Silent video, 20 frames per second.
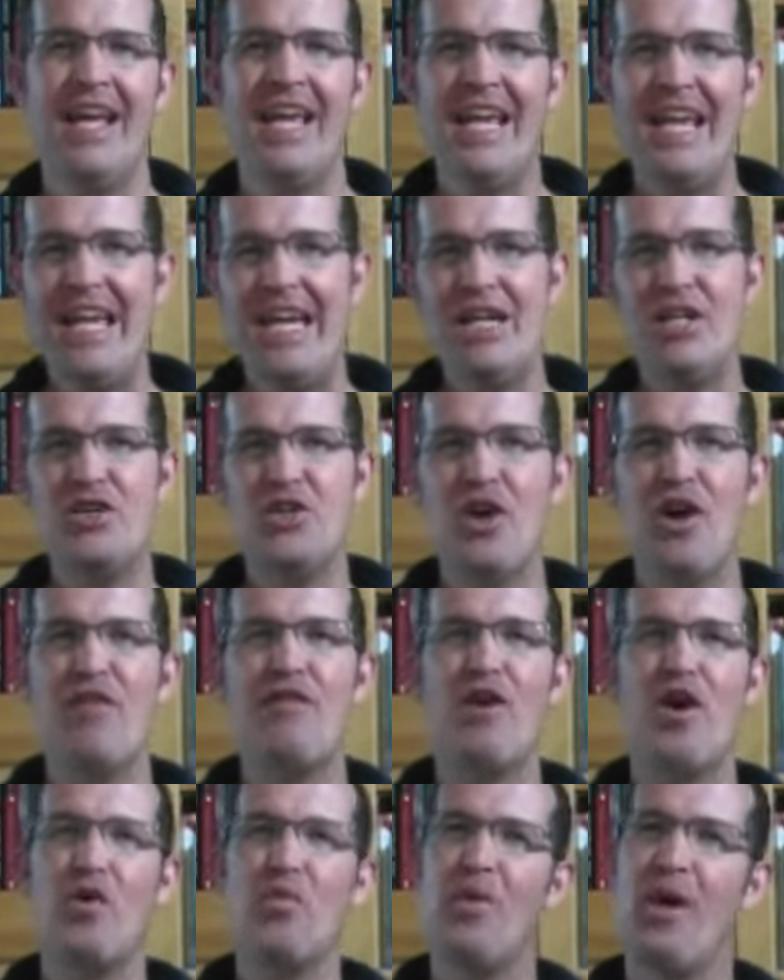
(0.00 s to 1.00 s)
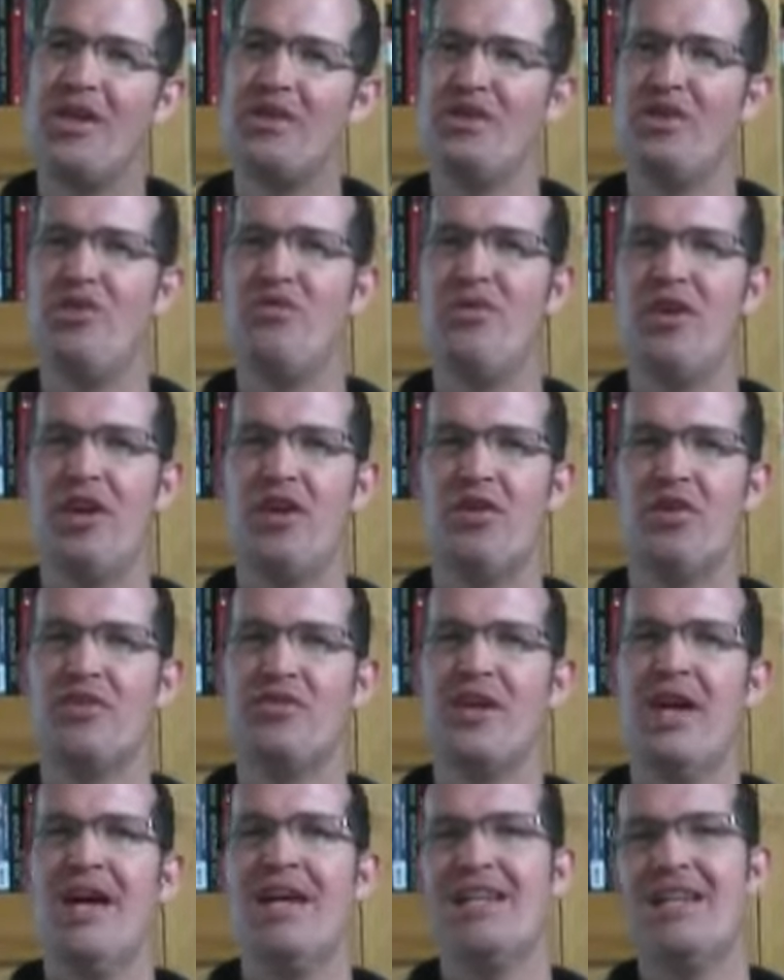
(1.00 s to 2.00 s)
Each of our rescue
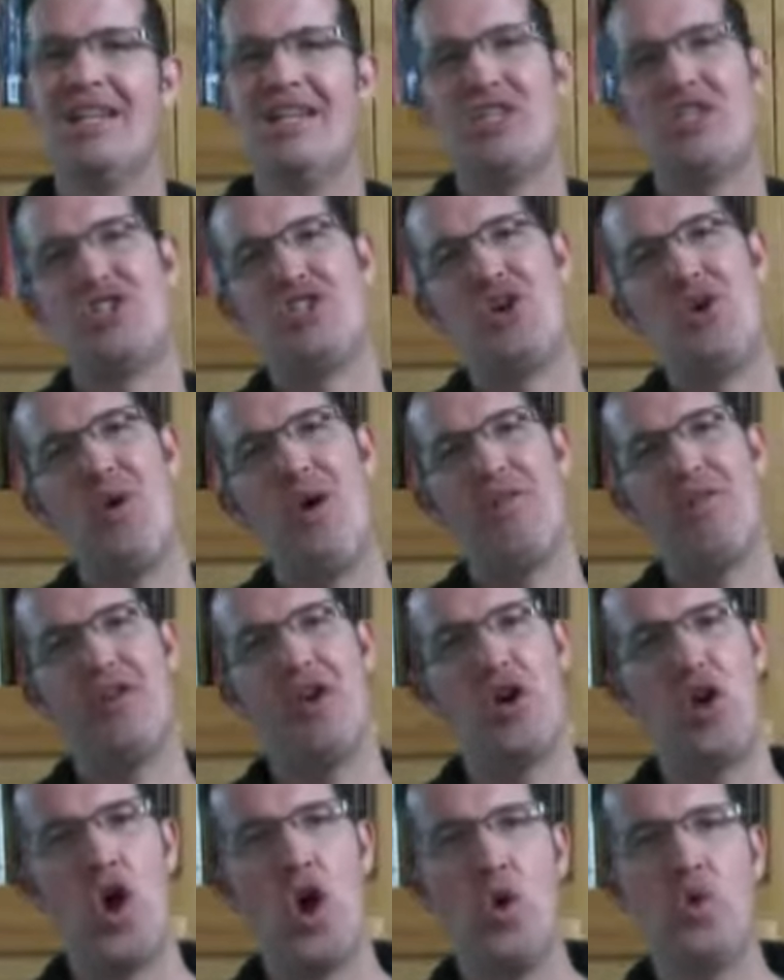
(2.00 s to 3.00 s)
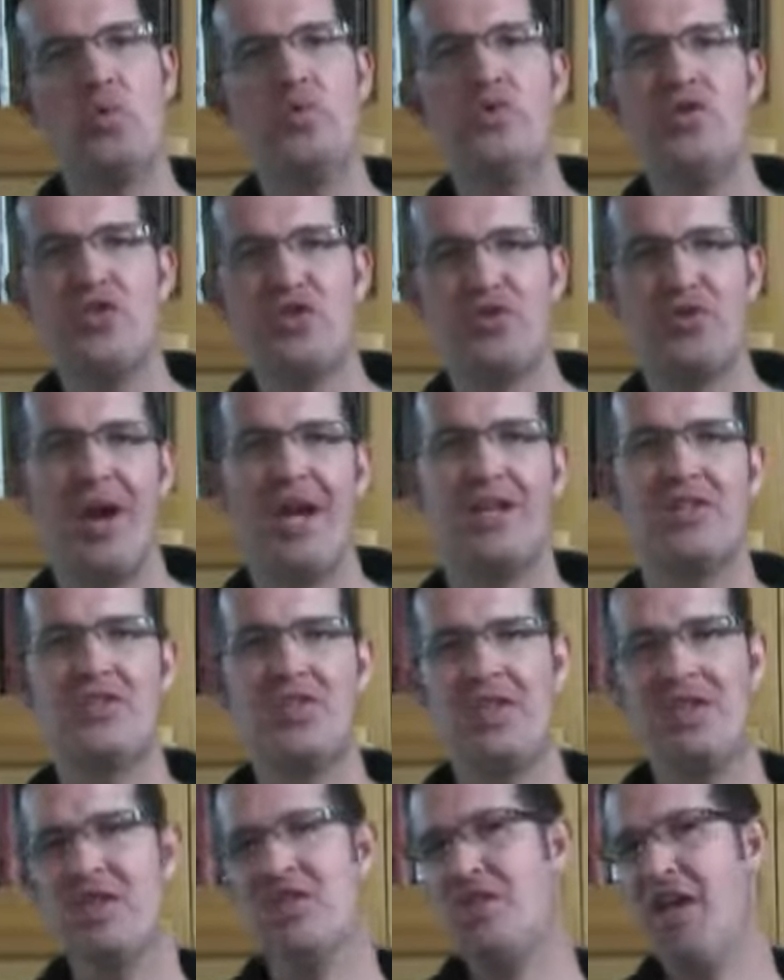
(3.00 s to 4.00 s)
heroes get to show off their own strengths
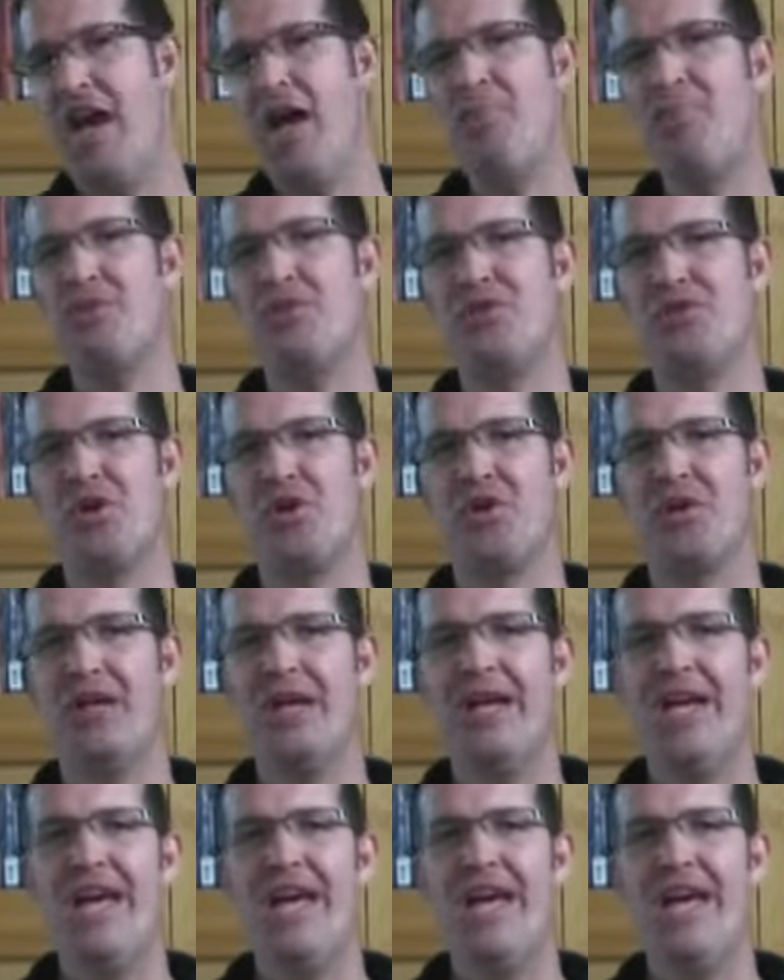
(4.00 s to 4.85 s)
in this episode.